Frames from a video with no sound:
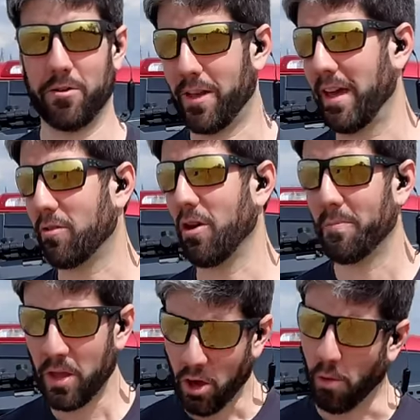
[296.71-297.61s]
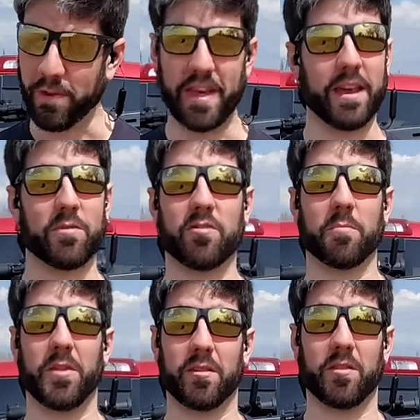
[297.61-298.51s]
Okay, so hopefully that gives you
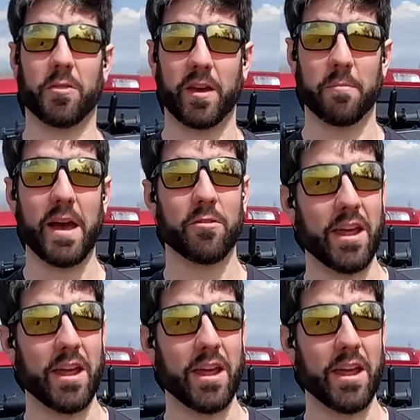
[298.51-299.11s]
some things to think about.